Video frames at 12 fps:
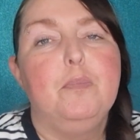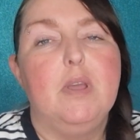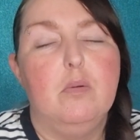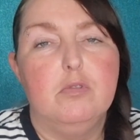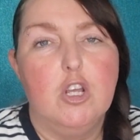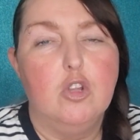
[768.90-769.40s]

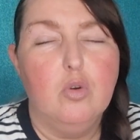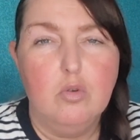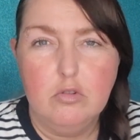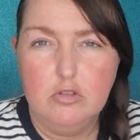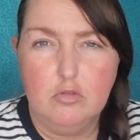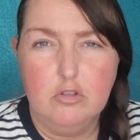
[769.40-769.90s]
but he was a
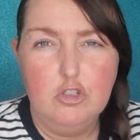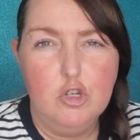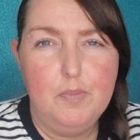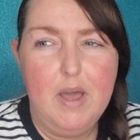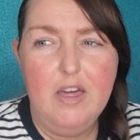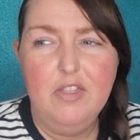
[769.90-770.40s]
total
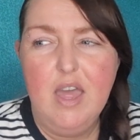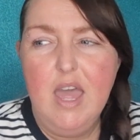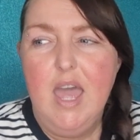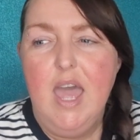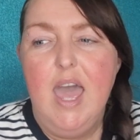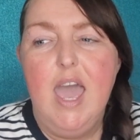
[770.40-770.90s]
sociopath.
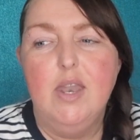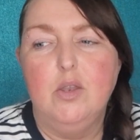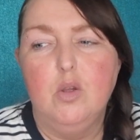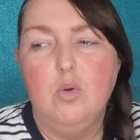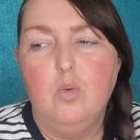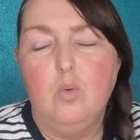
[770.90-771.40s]

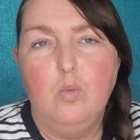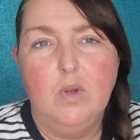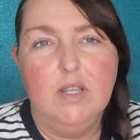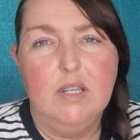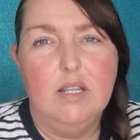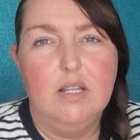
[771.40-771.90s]
And
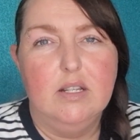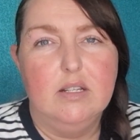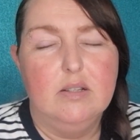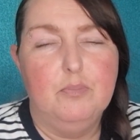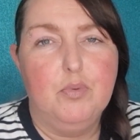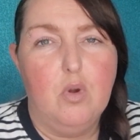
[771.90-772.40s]
when
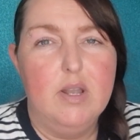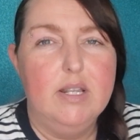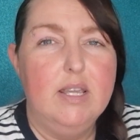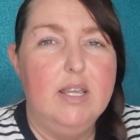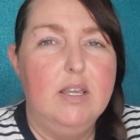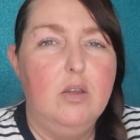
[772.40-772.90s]

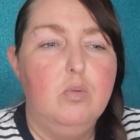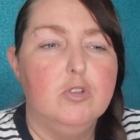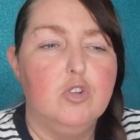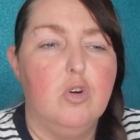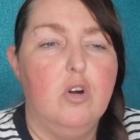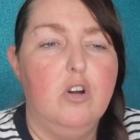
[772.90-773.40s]
Bronte
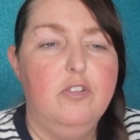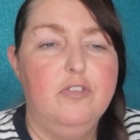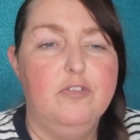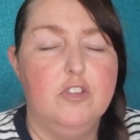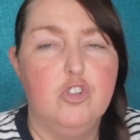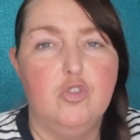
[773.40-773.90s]
was off
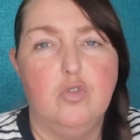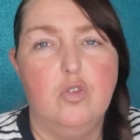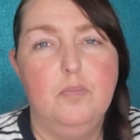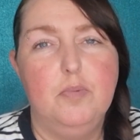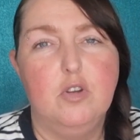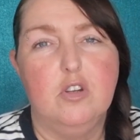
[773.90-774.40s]
the
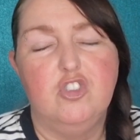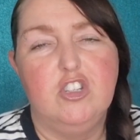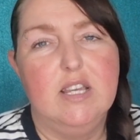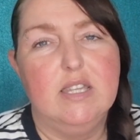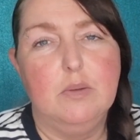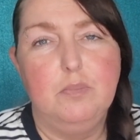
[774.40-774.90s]
show because she had